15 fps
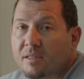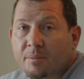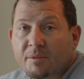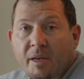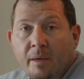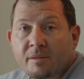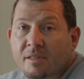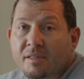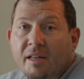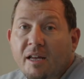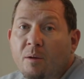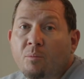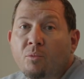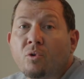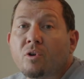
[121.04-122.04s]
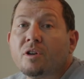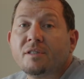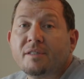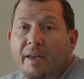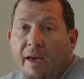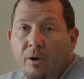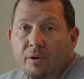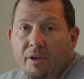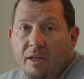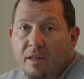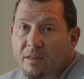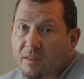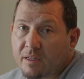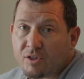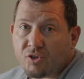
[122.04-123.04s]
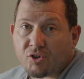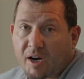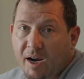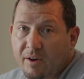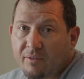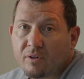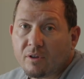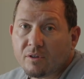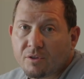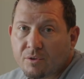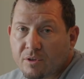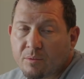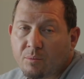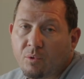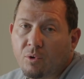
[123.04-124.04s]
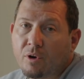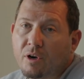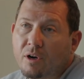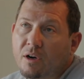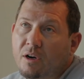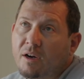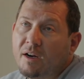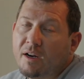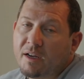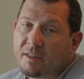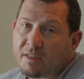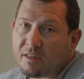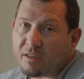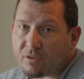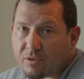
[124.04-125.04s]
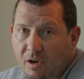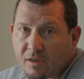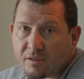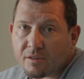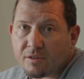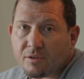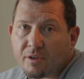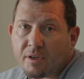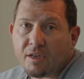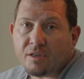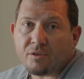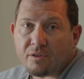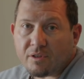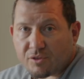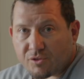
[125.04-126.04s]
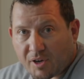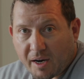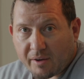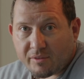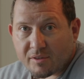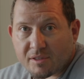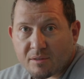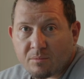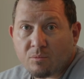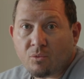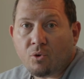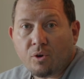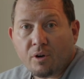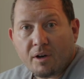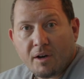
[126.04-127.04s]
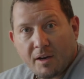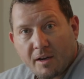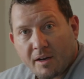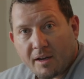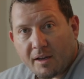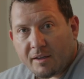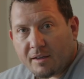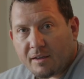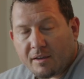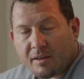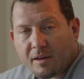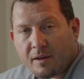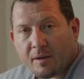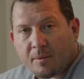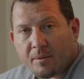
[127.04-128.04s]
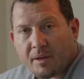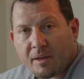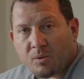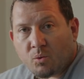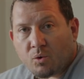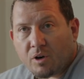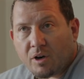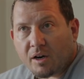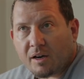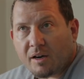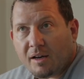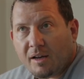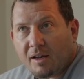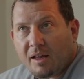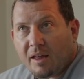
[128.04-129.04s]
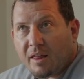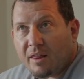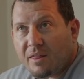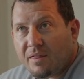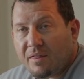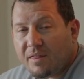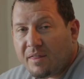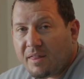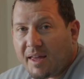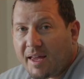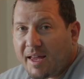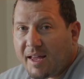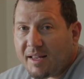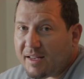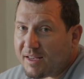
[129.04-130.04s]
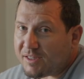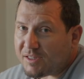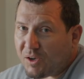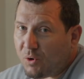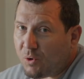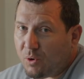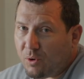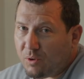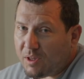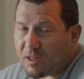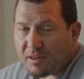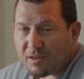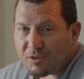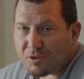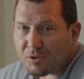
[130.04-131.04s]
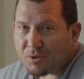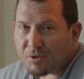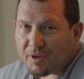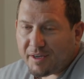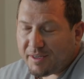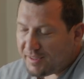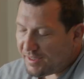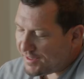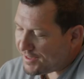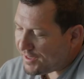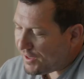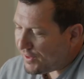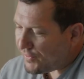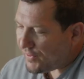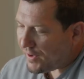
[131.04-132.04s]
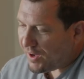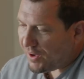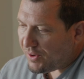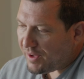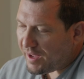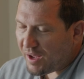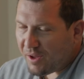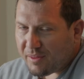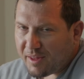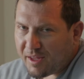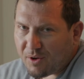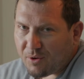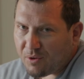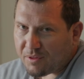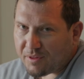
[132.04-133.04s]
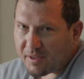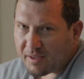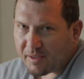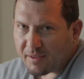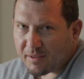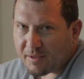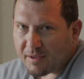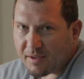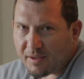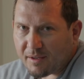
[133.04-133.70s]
sometimes it's not a border town either. They travel to the border and then they cross into Israel and travel some more and work. That is a whole other story in itself, how that whole thing